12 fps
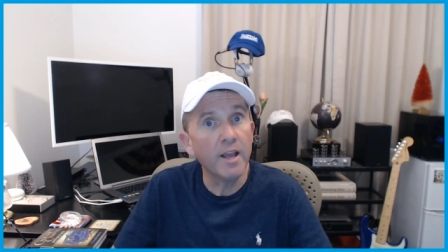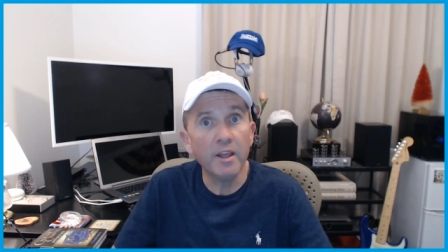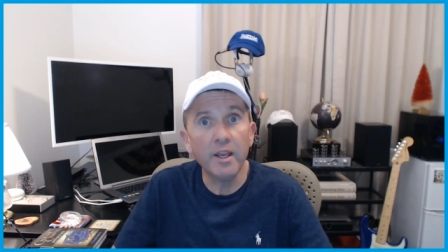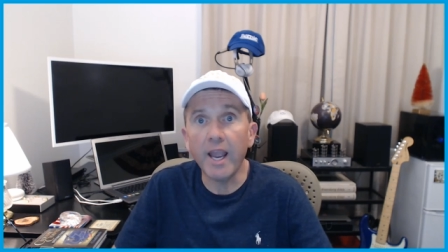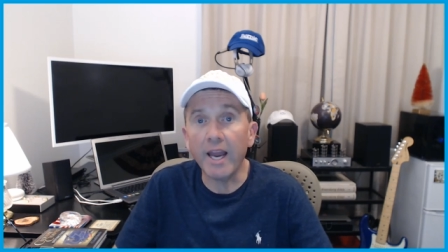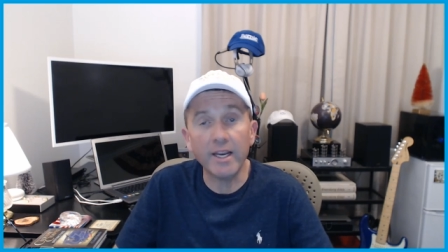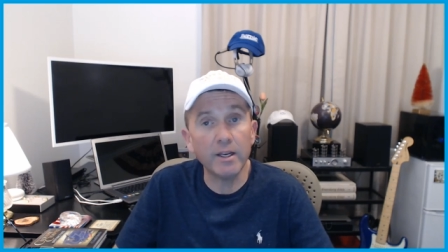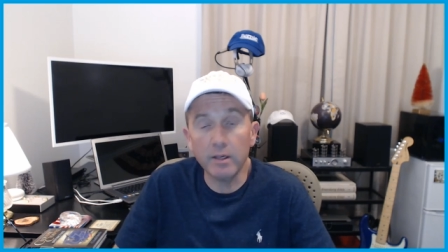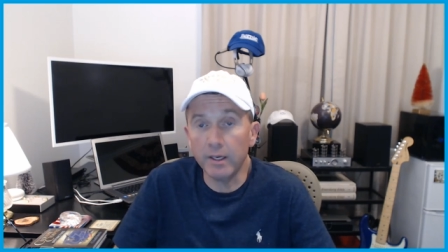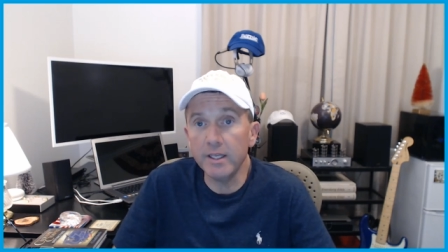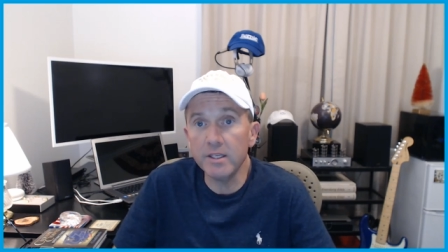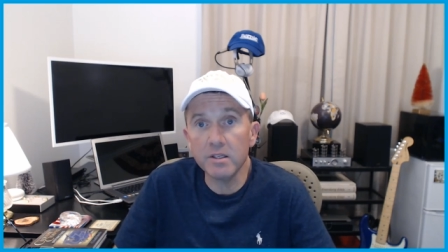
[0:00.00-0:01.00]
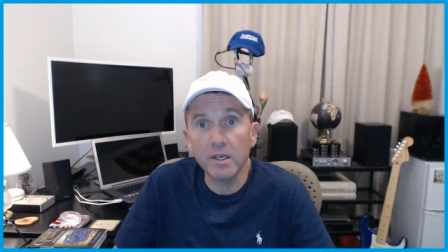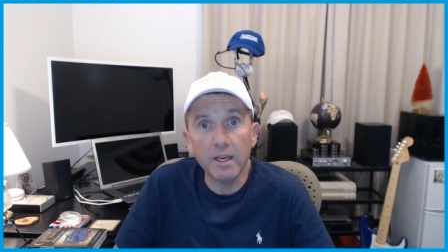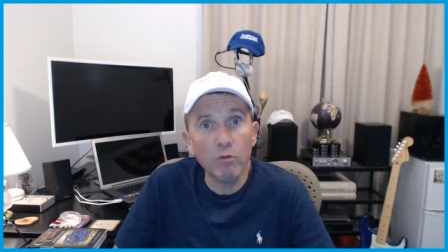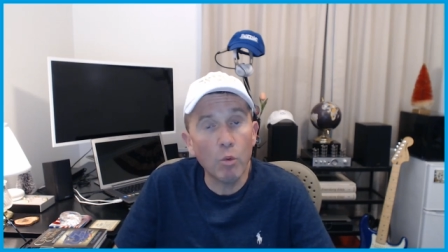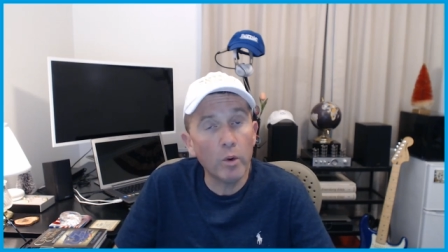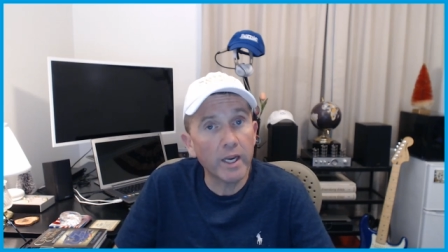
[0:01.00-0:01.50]
And listen, even
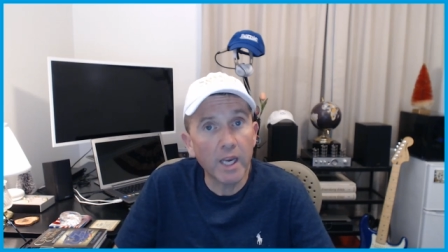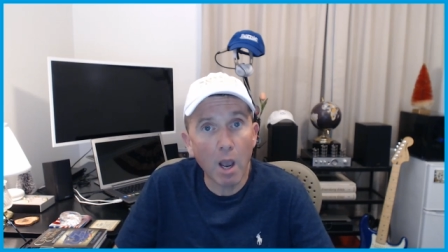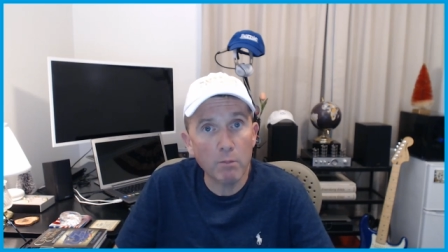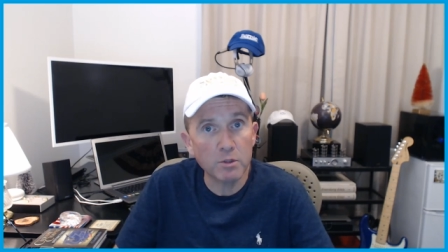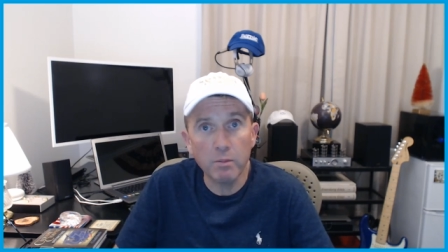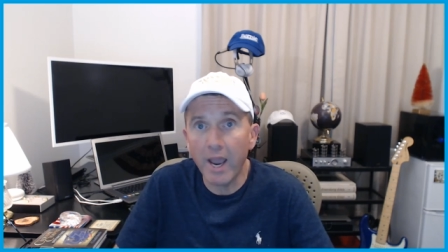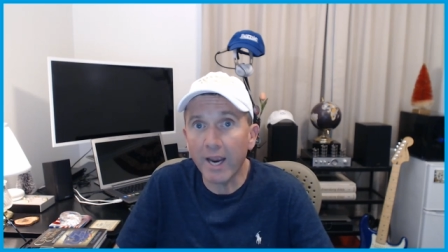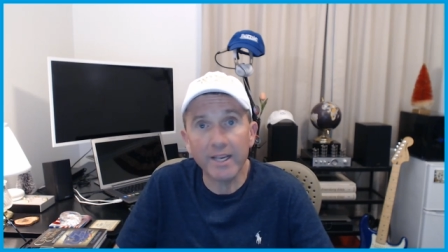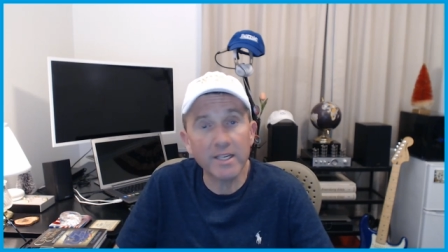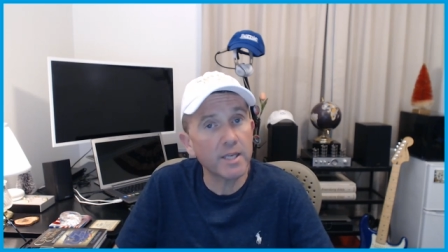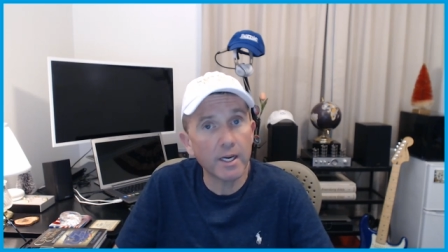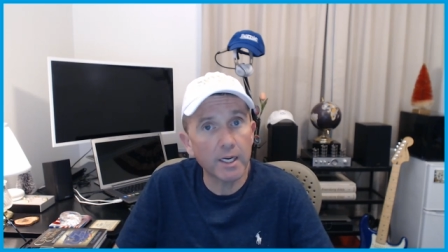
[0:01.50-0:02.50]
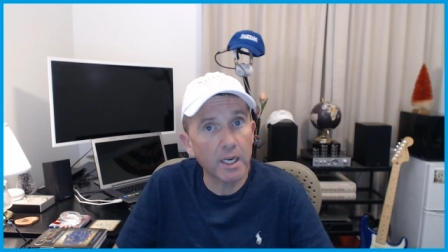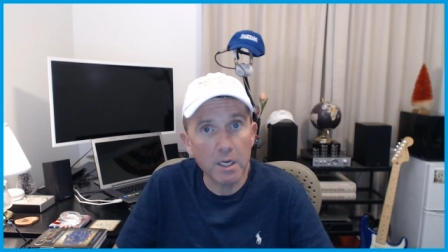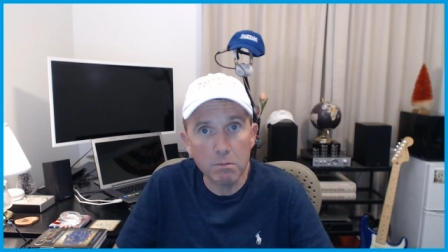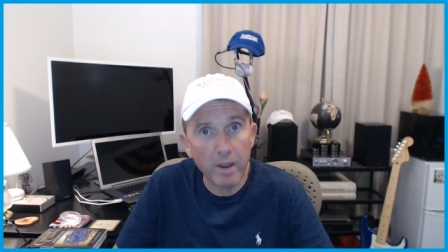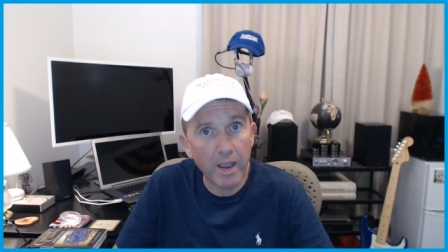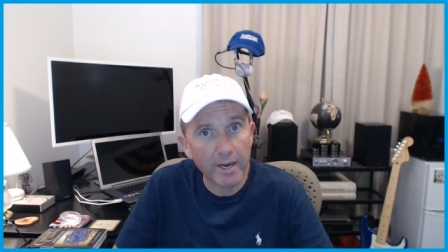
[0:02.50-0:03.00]
when it comes back, it's not going to come
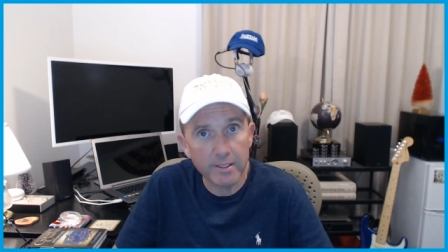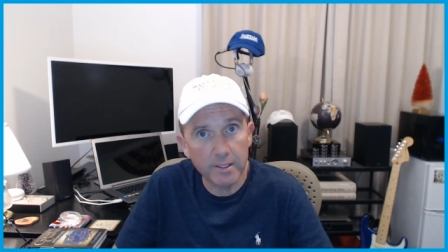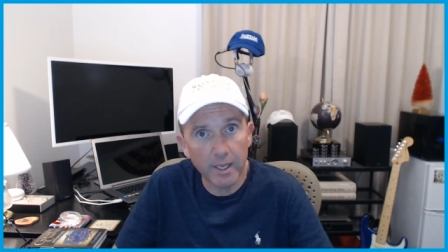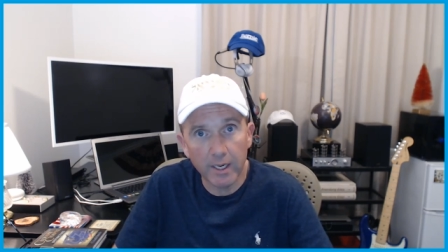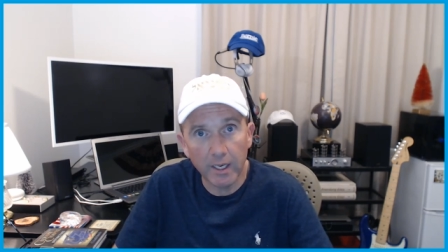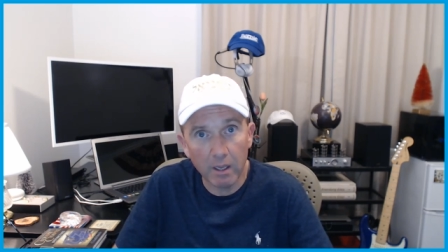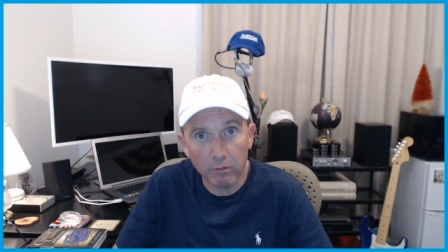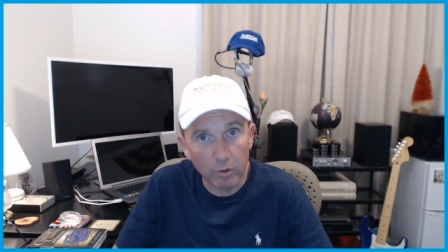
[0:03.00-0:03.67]
back to that level.